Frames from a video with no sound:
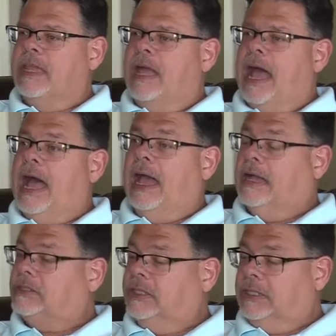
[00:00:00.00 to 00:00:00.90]

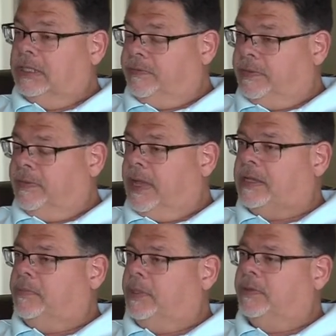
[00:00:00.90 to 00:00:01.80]
actually lived in that
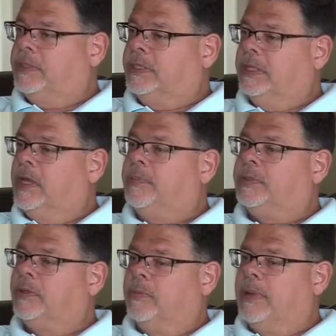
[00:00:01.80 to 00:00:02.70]
community up
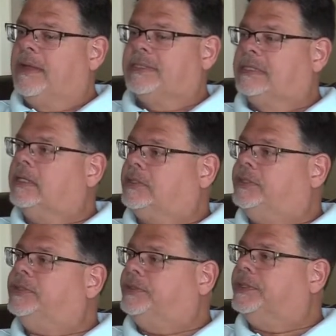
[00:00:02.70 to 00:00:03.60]
till about 6
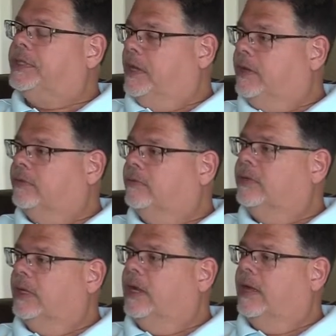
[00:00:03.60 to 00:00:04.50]
years ago,
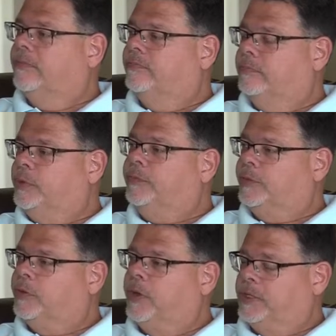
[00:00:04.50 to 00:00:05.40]
and I moved
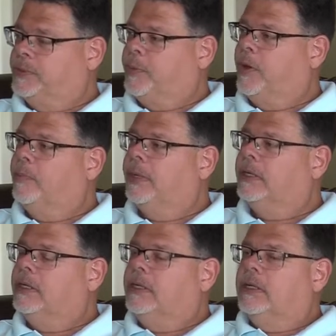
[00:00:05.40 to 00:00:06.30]
to Greensboro. But
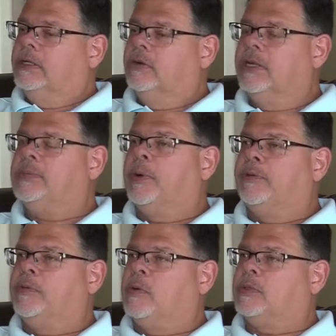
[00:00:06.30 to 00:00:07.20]
Greensboro,
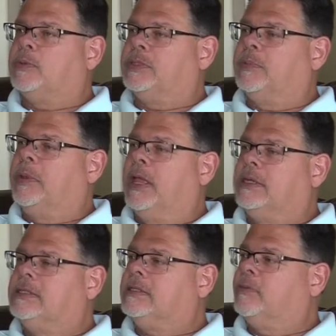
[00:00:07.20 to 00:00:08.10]
of course, was the
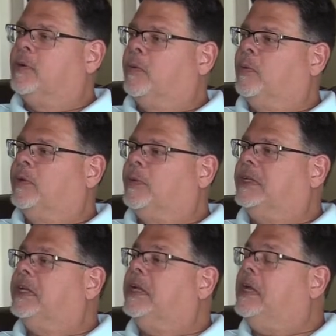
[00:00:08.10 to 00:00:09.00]
place where we would
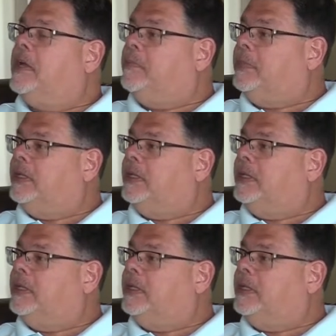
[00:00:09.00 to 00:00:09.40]
come